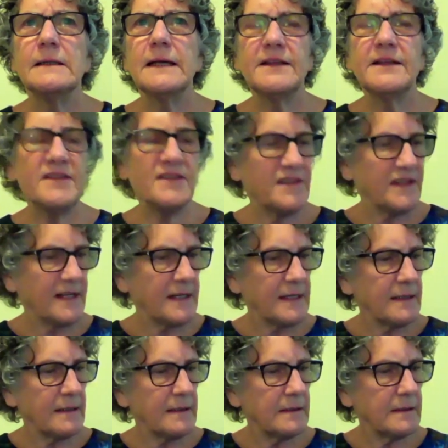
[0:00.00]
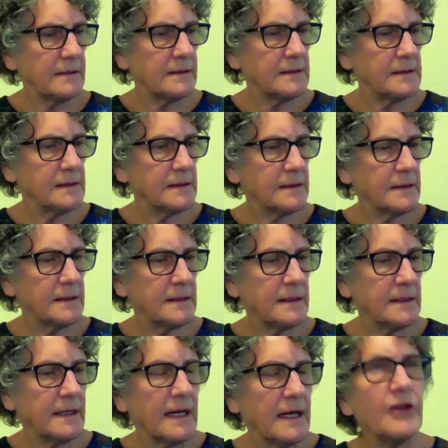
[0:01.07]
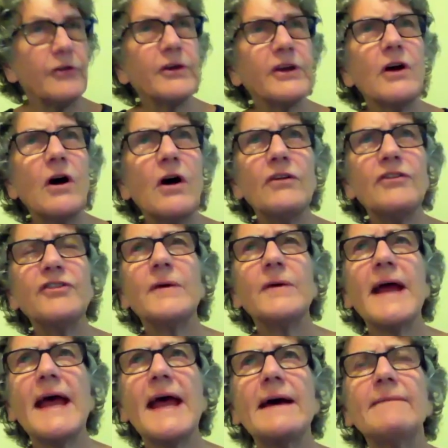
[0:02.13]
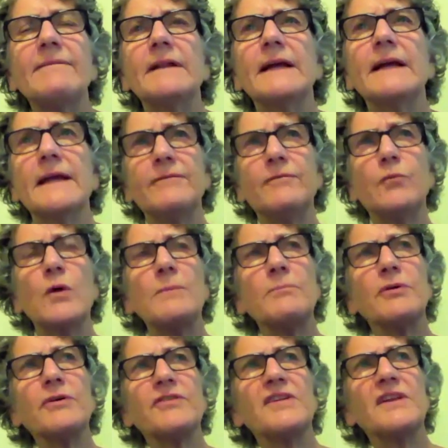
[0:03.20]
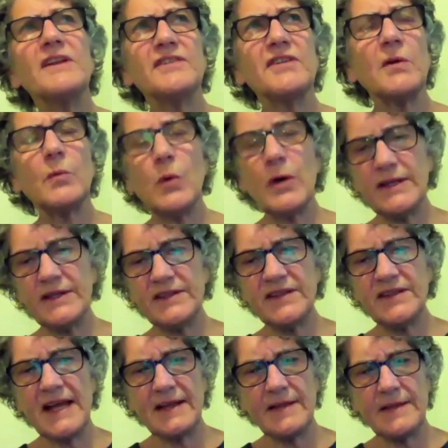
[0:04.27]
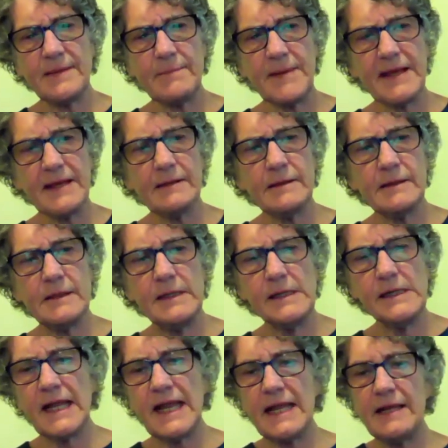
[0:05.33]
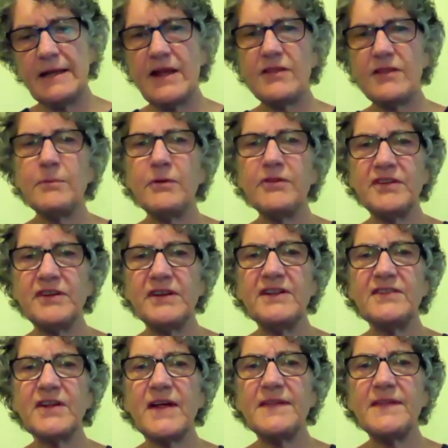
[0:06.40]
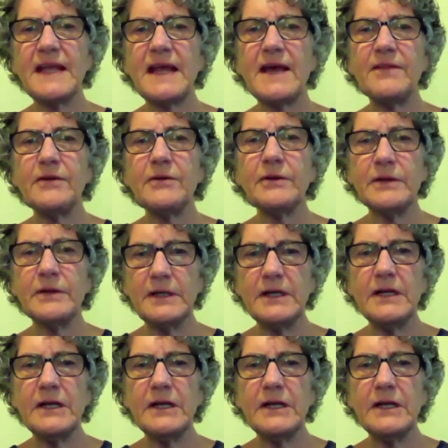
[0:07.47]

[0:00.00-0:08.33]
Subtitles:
Let's see. You could also have, like, if one person is on one side of the bed and another person is on the other,